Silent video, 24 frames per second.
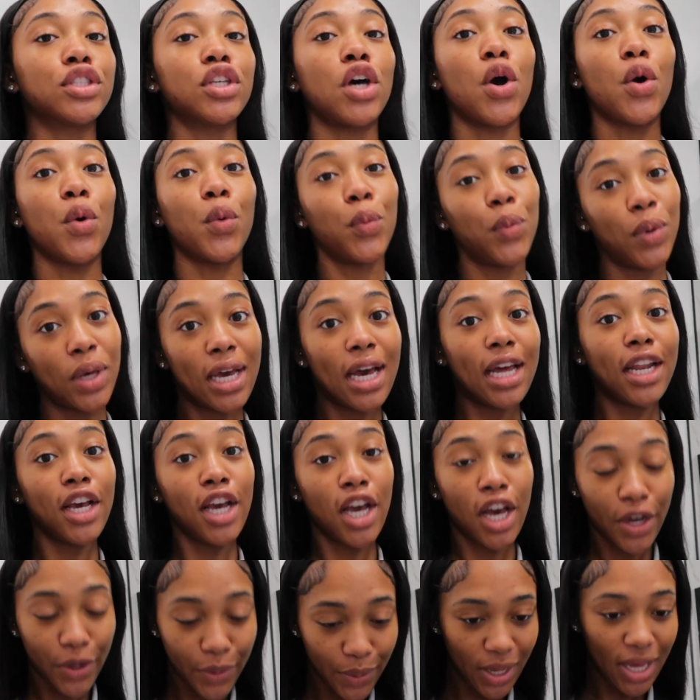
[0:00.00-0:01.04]
So we gotta
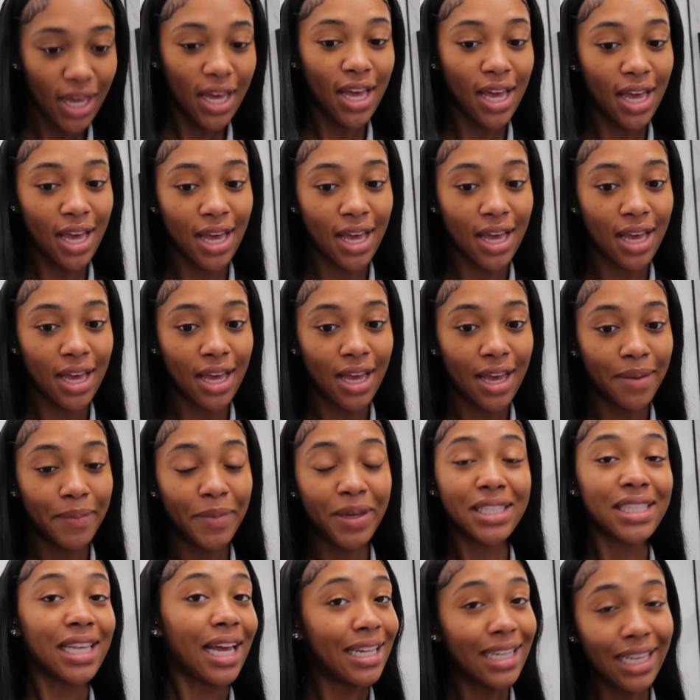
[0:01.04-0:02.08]
go
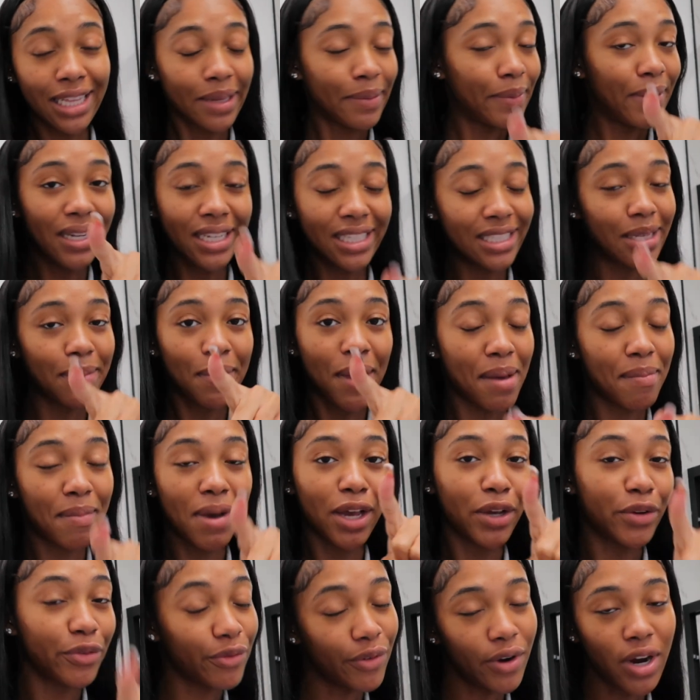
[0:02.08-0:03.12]
because I need the money to pay
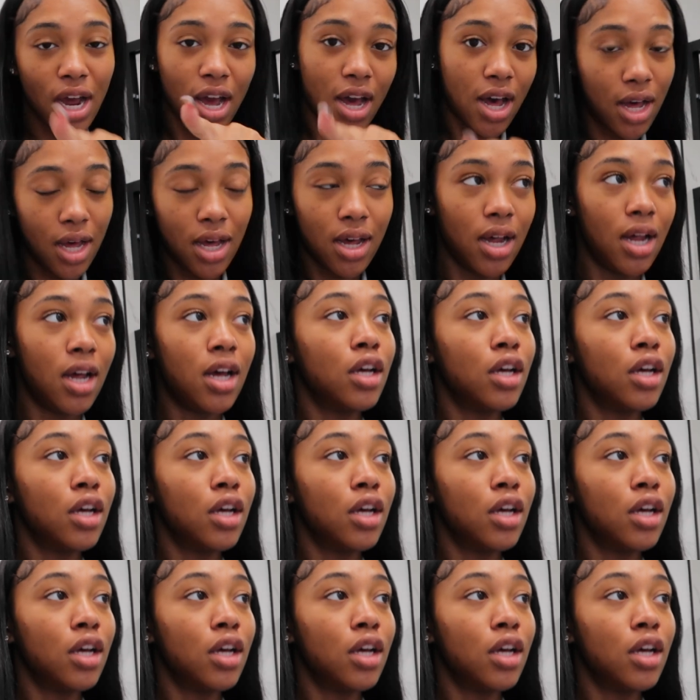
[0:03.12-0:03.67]
my bruh.